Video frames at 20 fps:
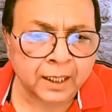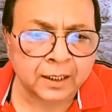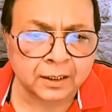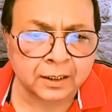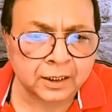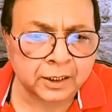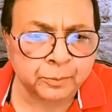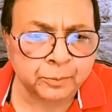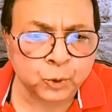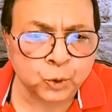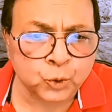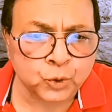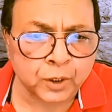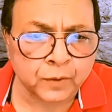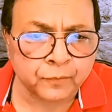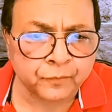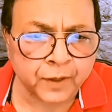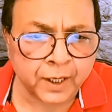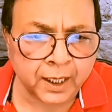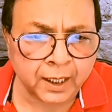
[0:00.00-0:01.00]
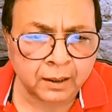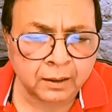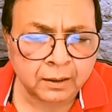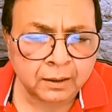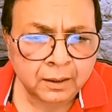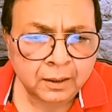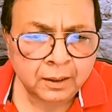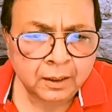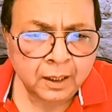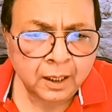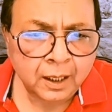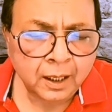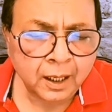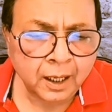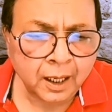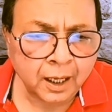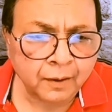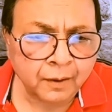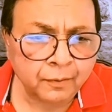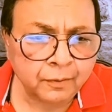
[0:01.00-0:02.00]
in the mutual fund
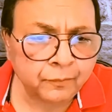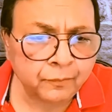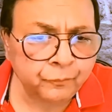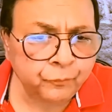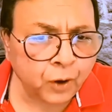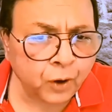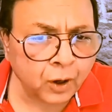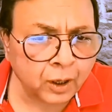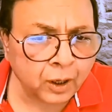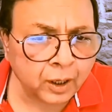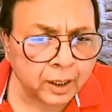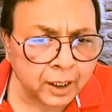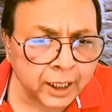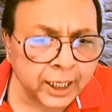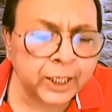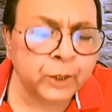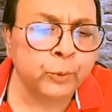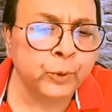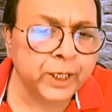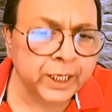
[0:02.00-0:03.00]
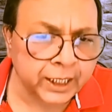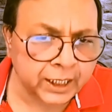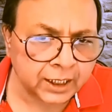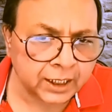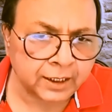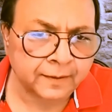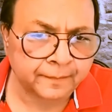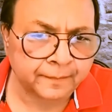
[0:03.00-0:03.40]
for liquidity.